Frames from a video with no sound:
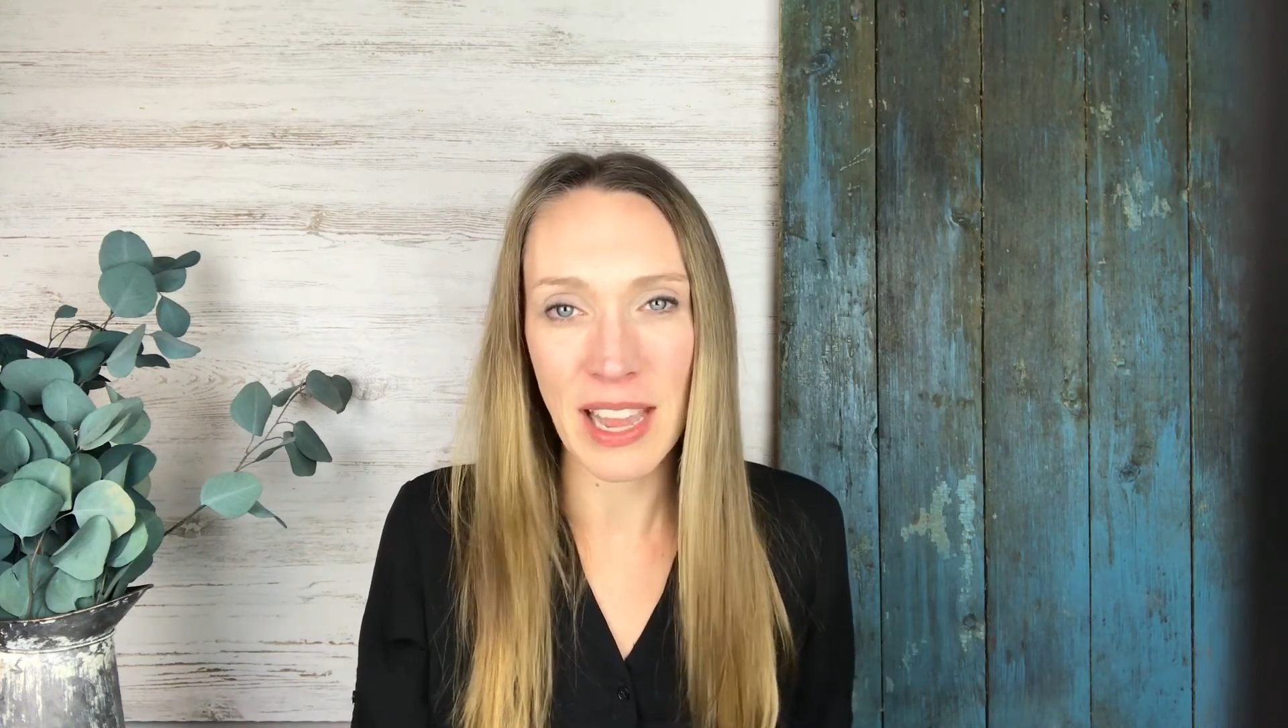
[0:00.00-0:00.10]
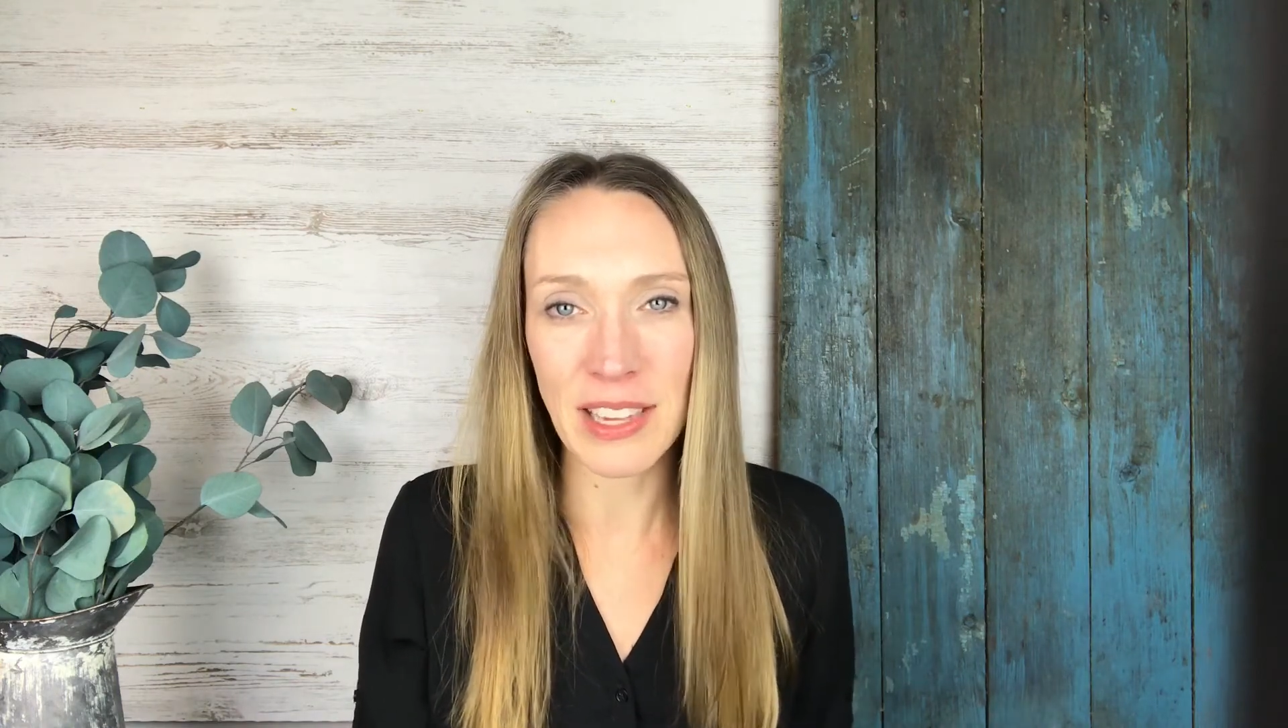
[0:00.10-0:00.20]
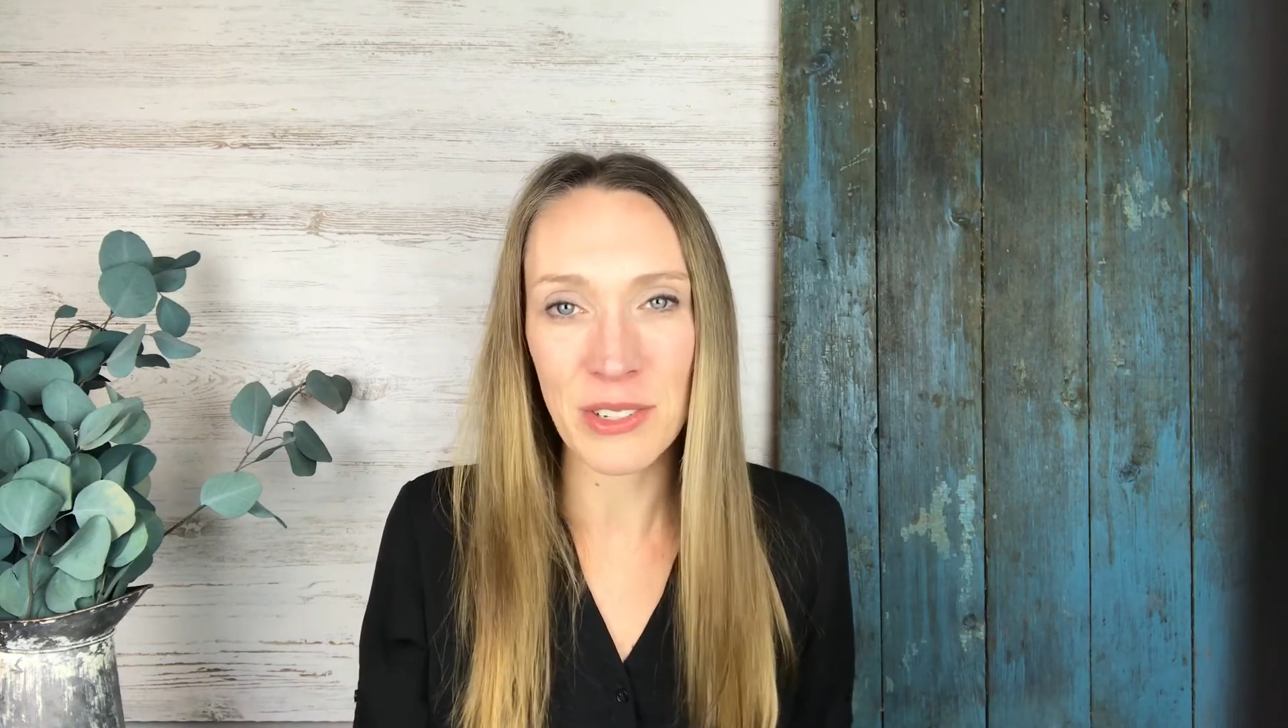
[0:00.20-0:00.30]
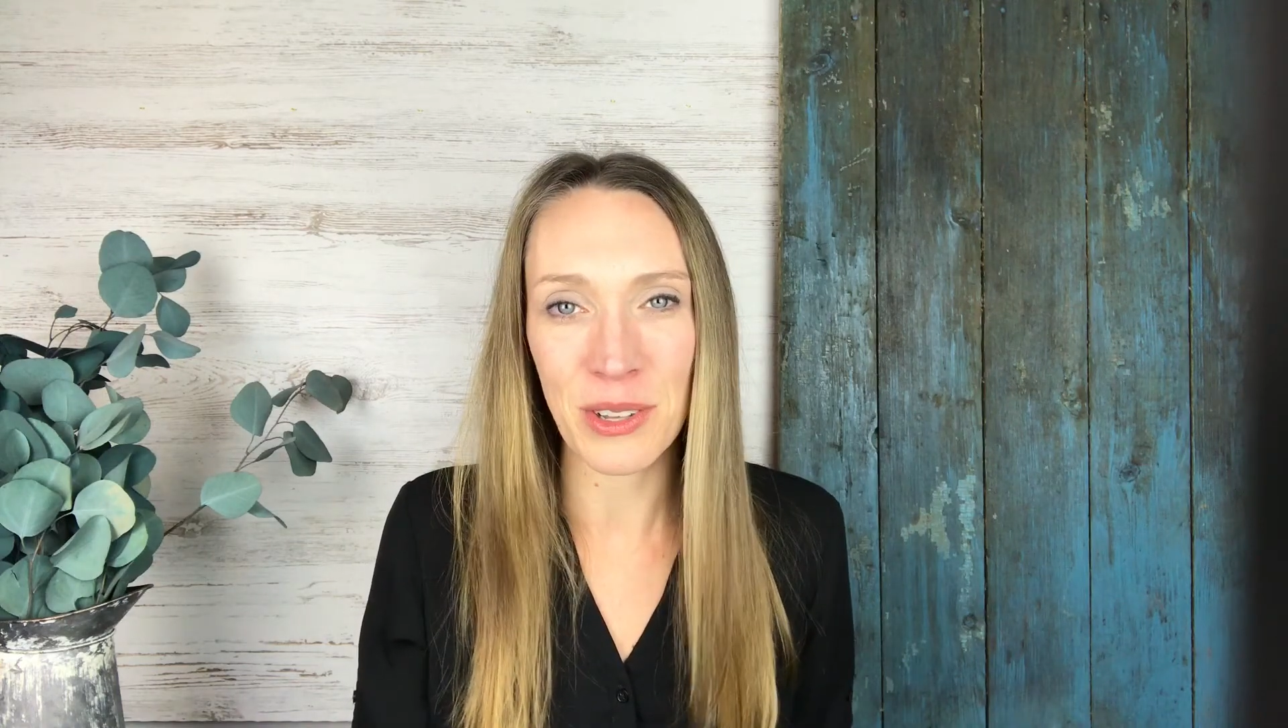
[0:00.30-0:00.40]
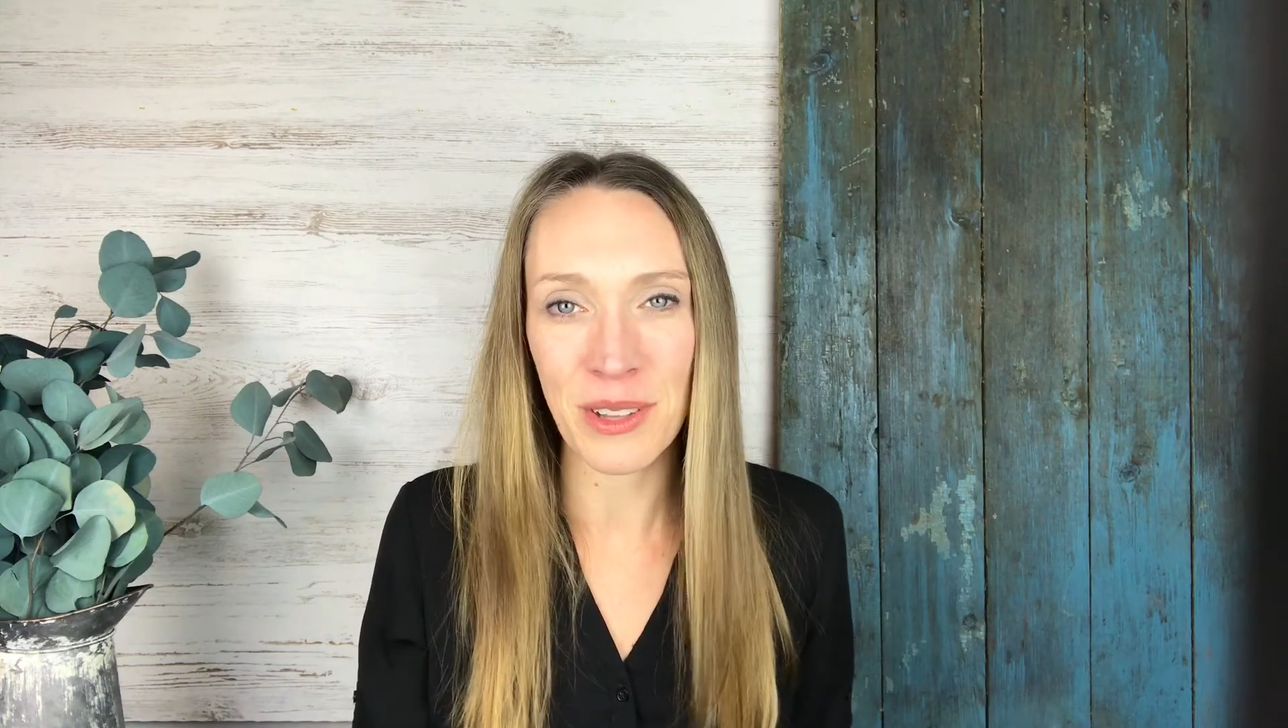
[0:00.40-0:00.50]

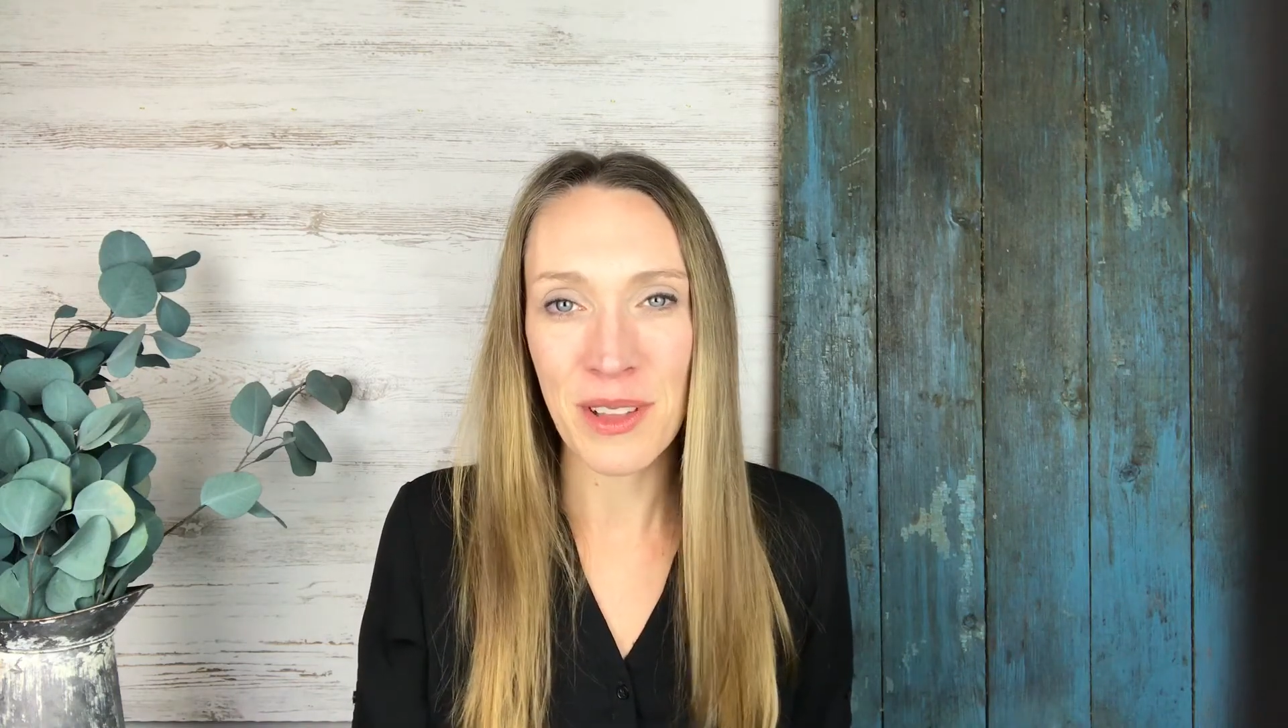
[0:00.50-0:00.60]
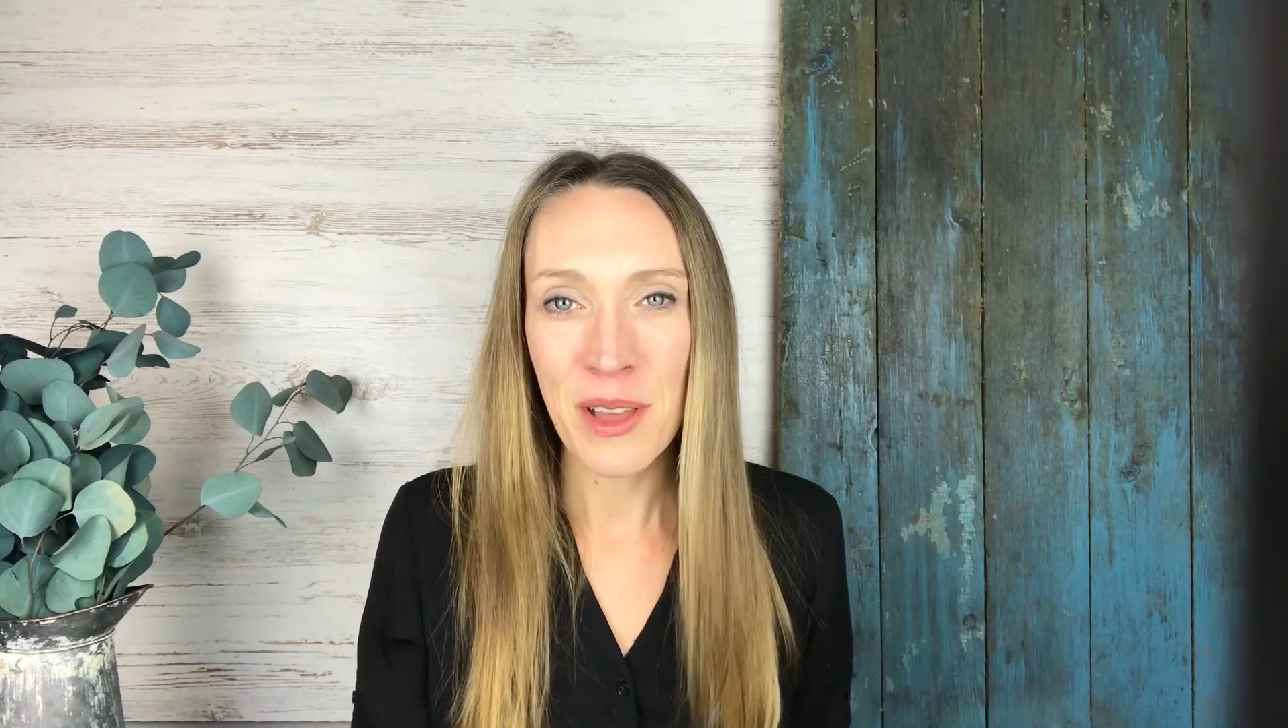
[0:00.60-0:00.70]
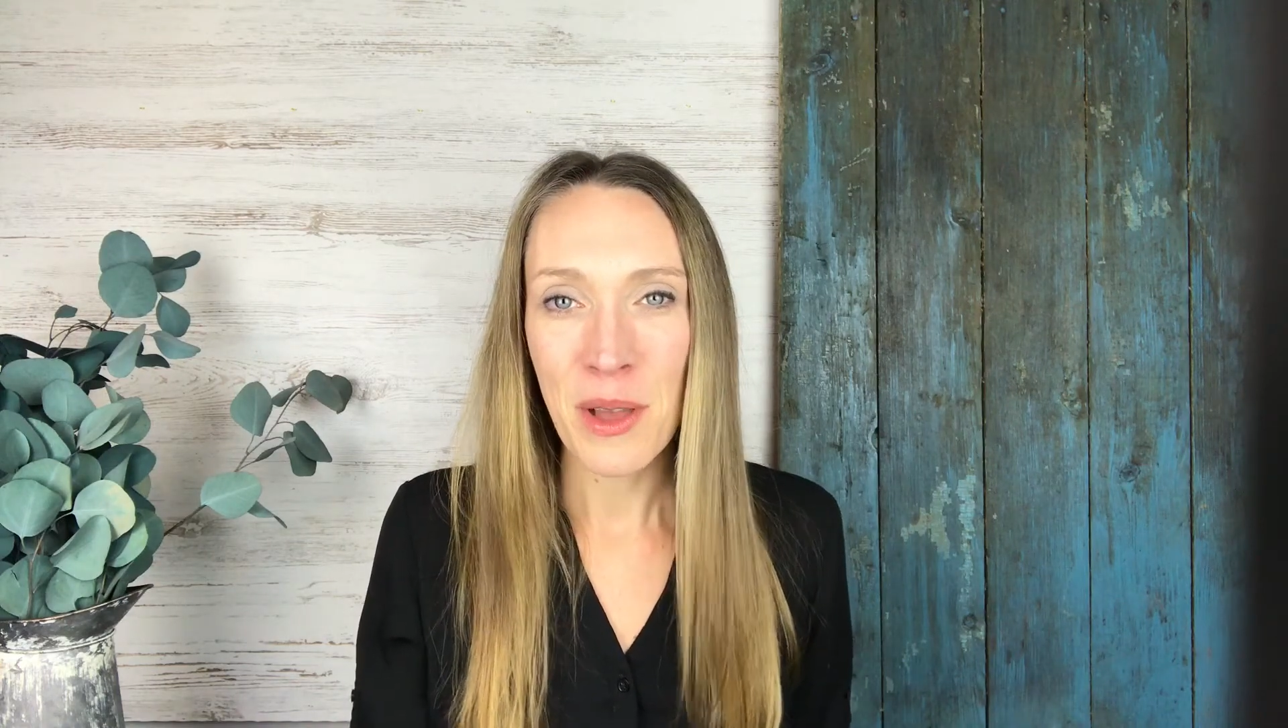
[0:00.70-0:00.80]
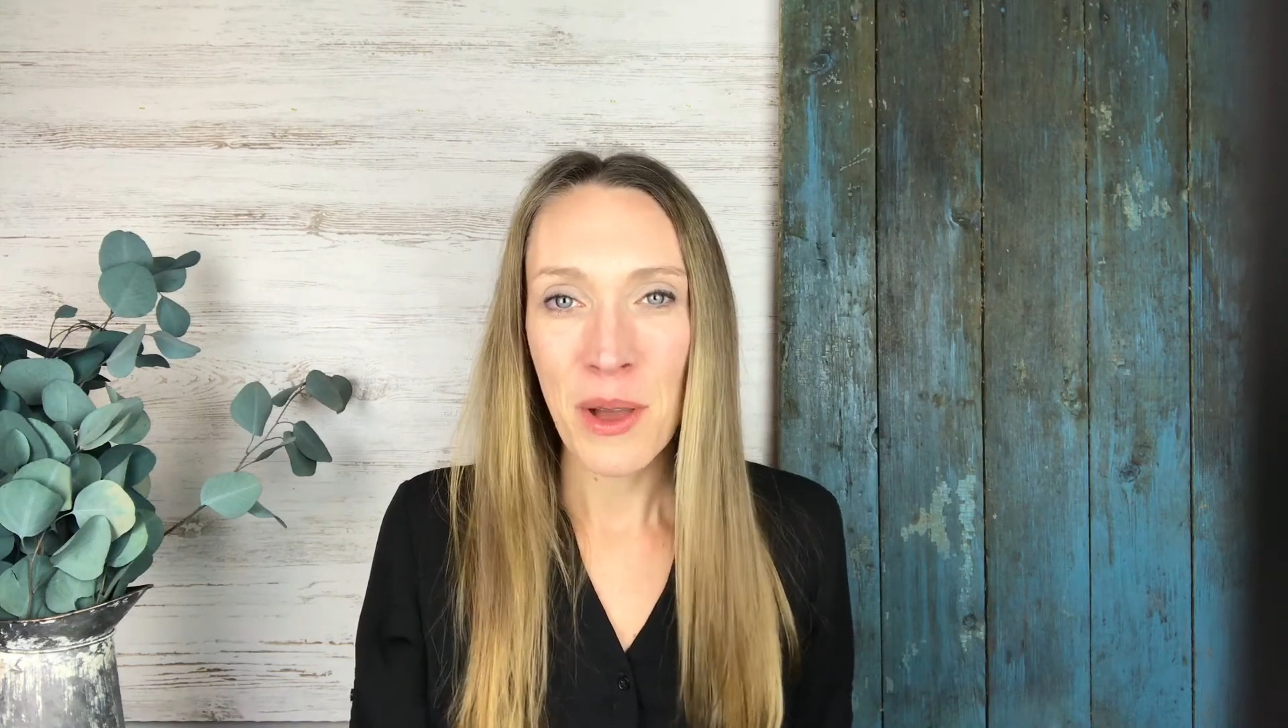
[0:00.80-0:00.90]
handle.